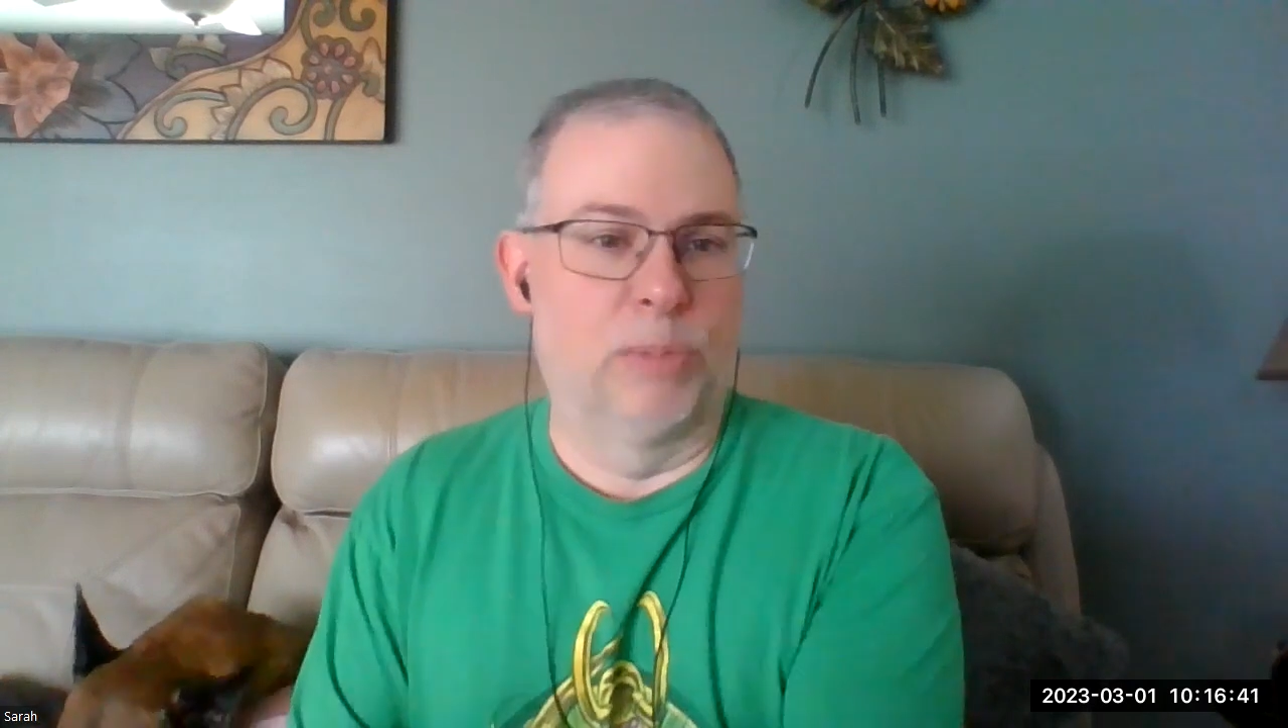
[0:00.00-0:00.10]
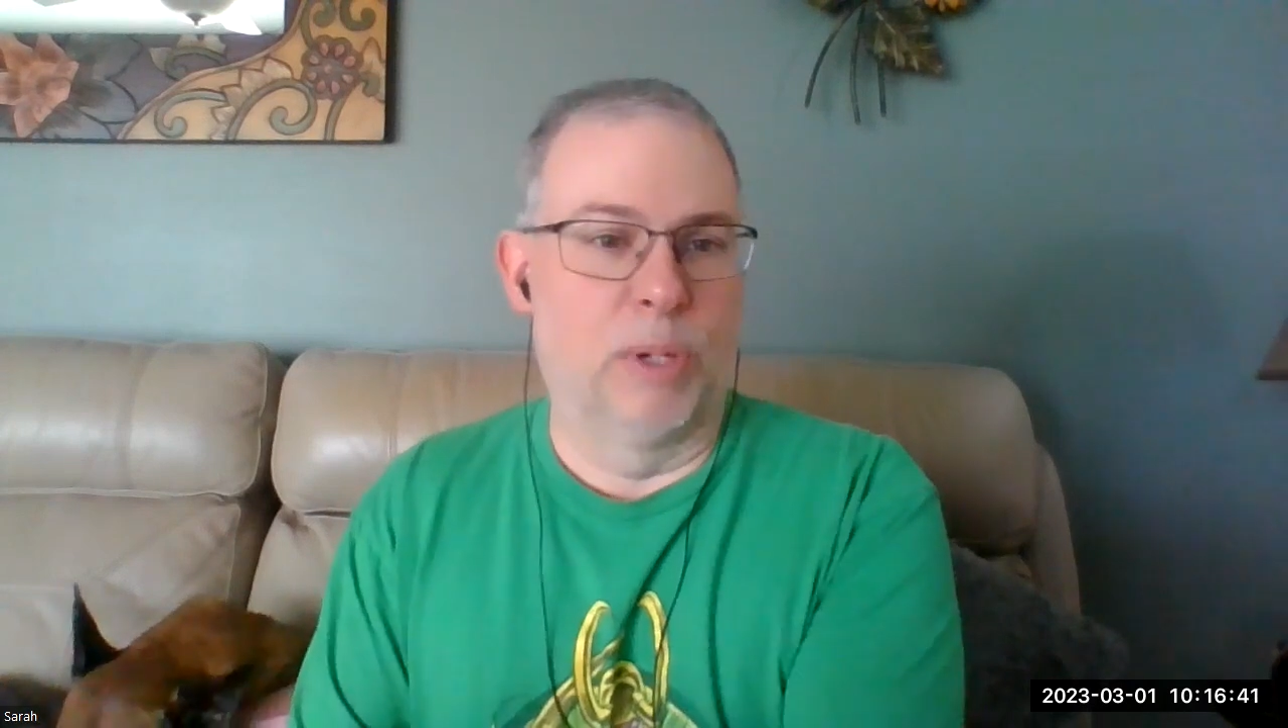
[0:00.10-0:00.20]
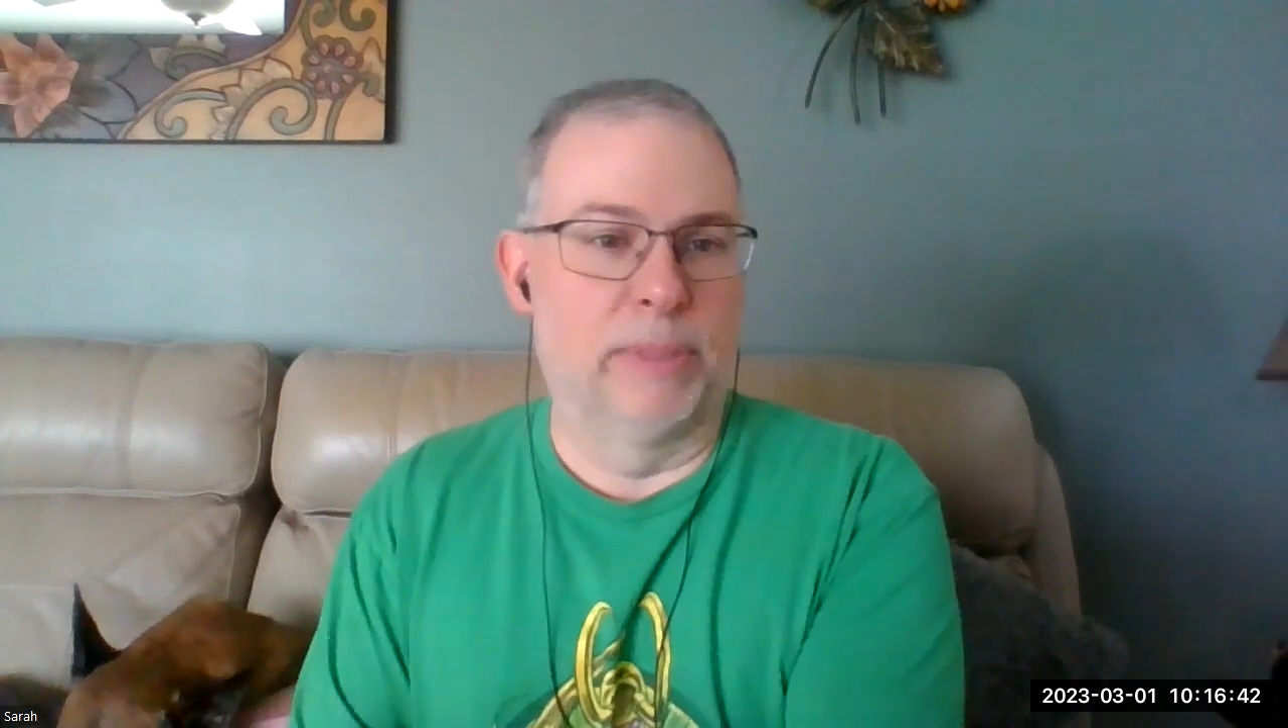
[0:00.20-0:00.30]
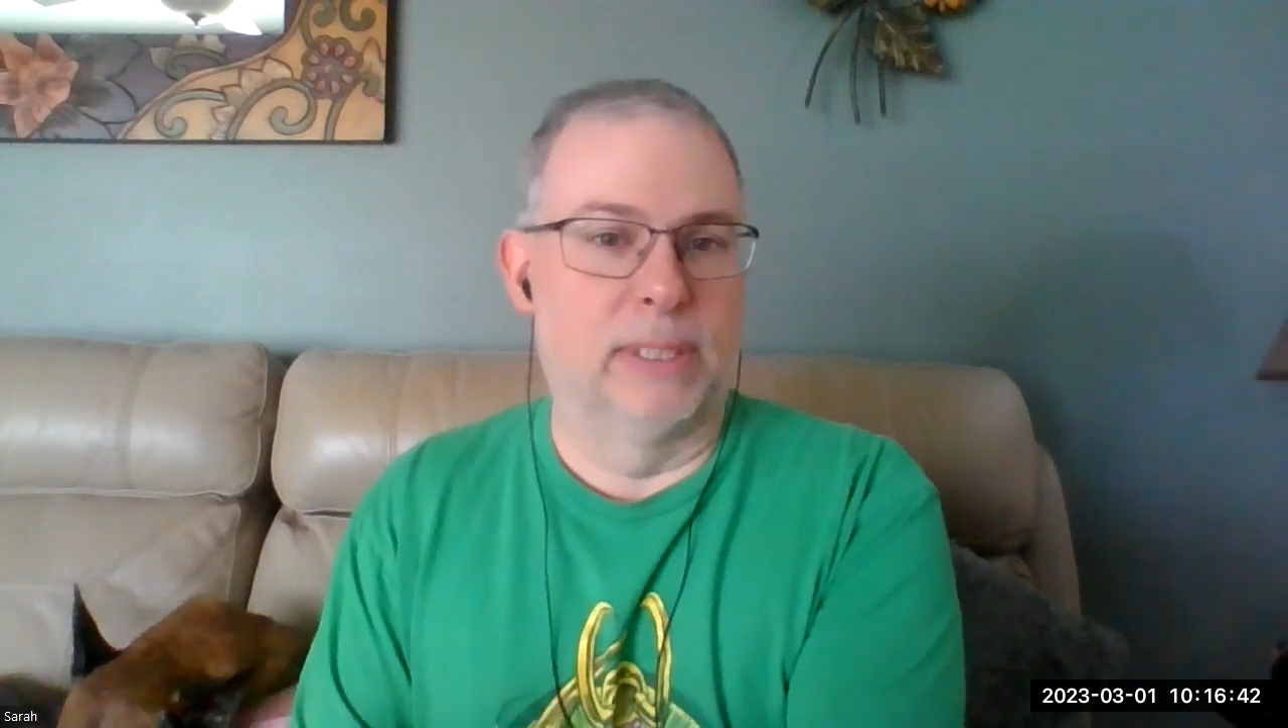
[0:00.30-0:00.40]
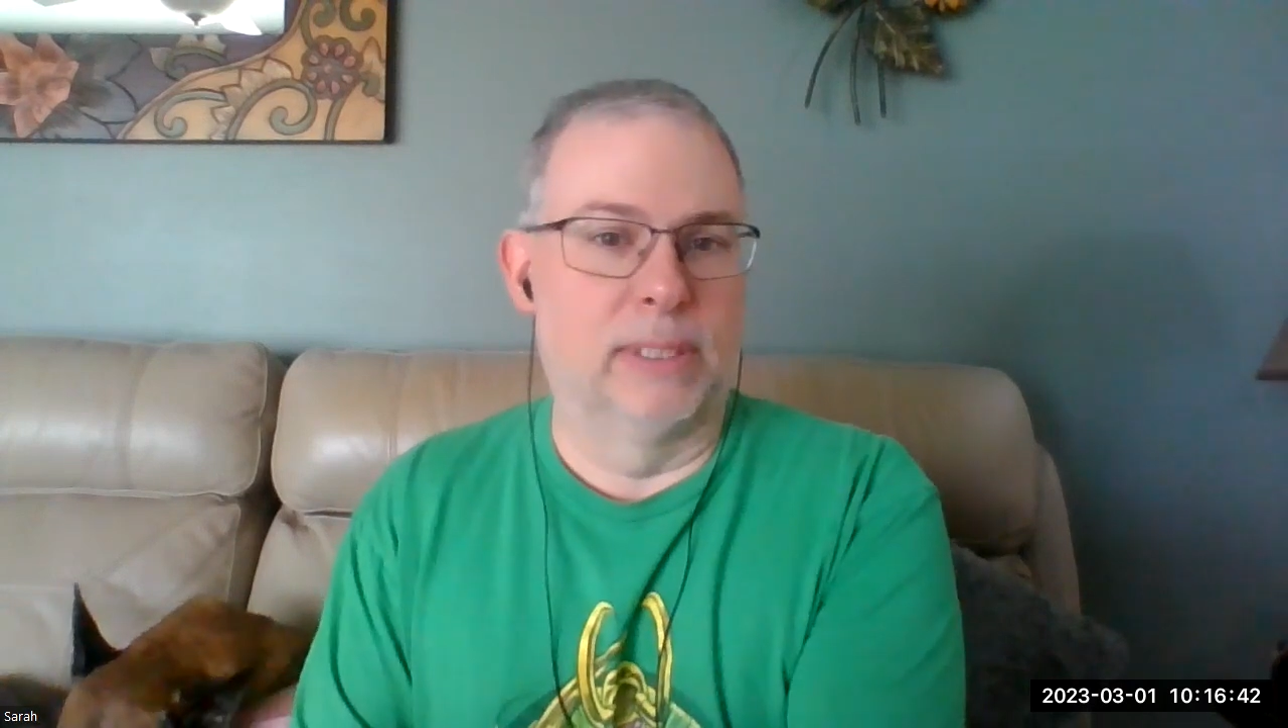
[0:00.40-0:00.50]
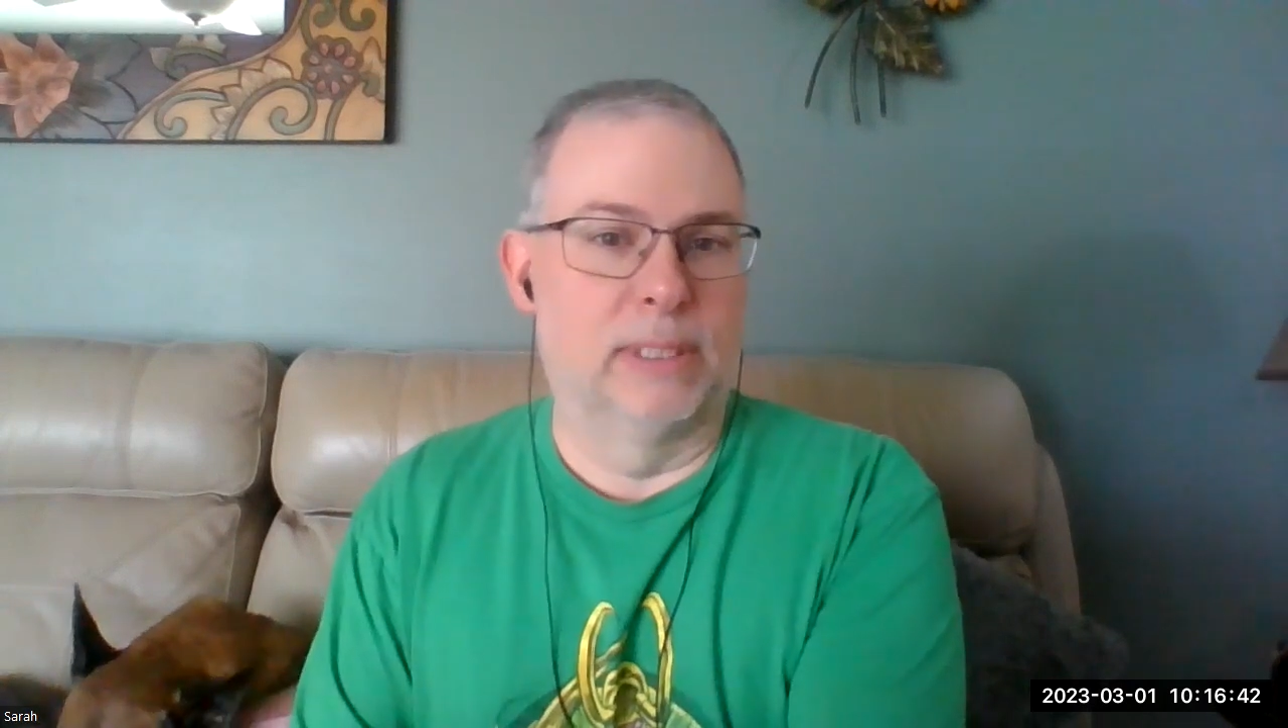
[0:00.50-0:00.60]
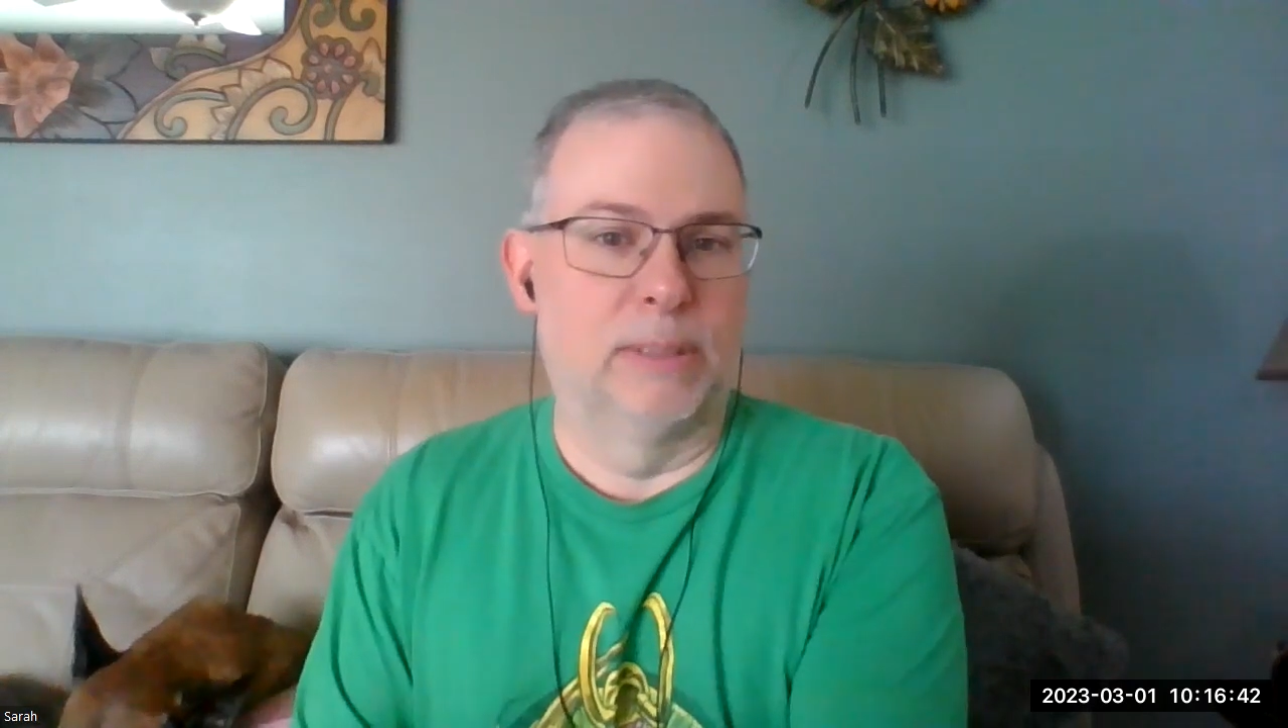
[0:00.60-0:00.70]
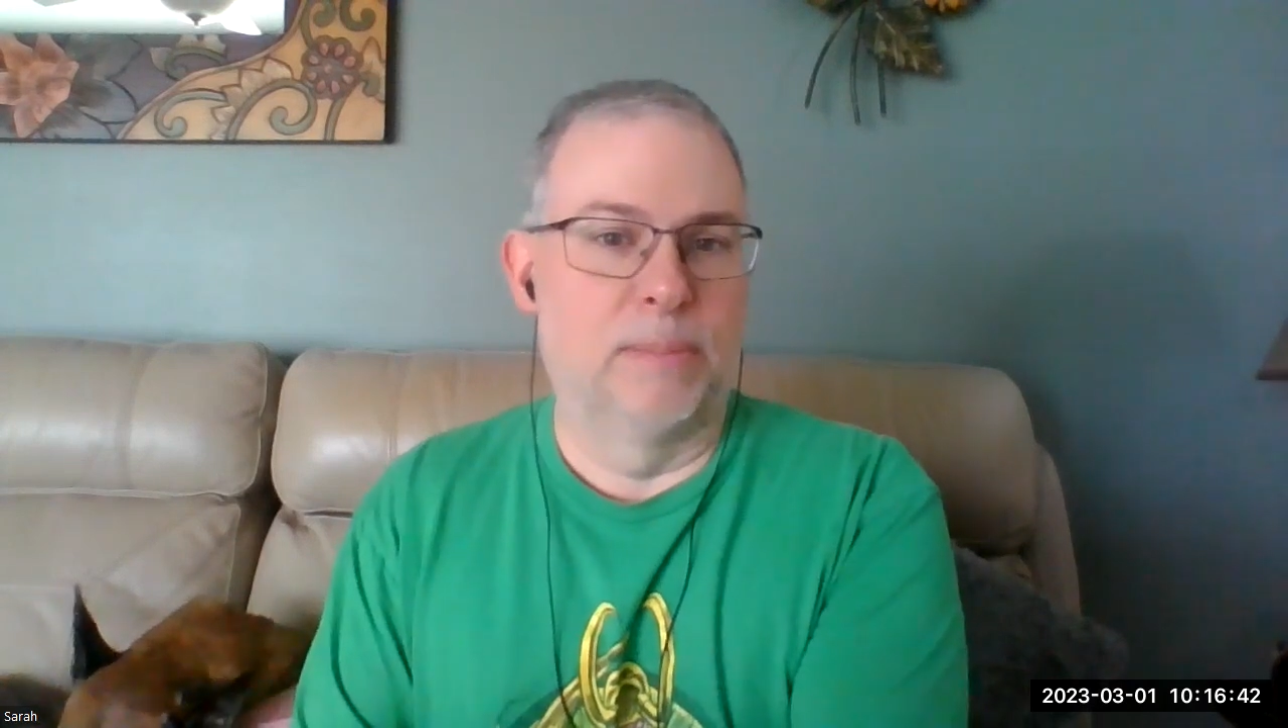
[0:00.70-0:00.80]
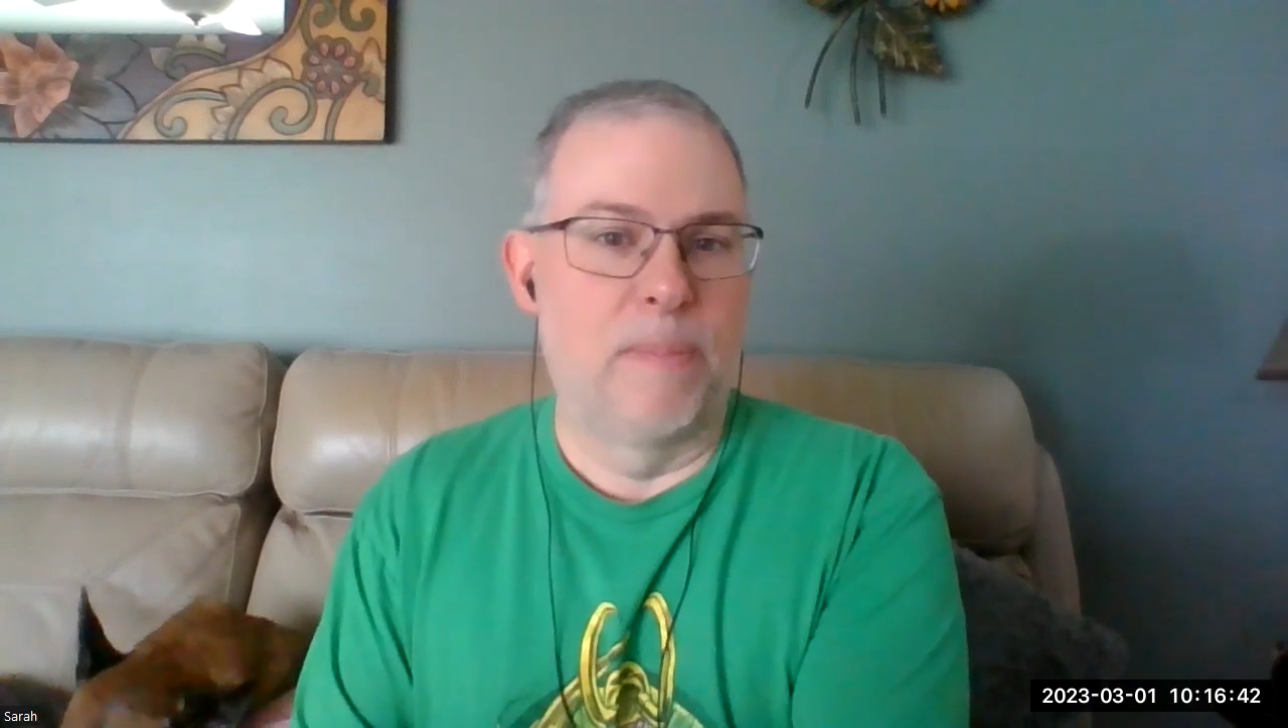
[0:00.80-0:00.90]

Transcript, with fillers: purposes.